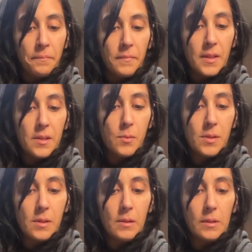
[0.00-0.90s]
This
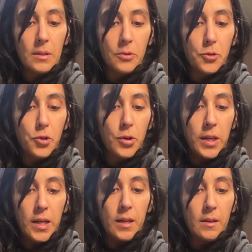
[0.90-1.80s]
one's a little
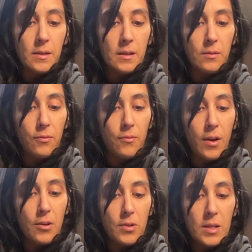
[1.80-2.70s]
tricky because it's
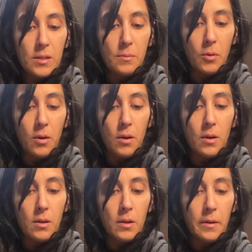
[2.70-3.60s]
very
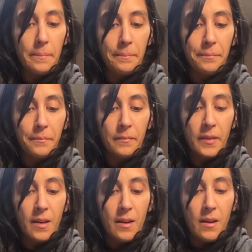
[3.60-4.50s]
small.
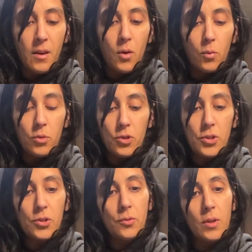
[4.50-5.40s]
We'll
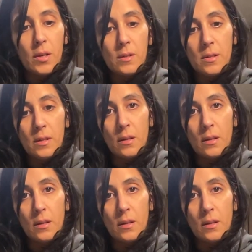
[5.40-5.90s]
just do this.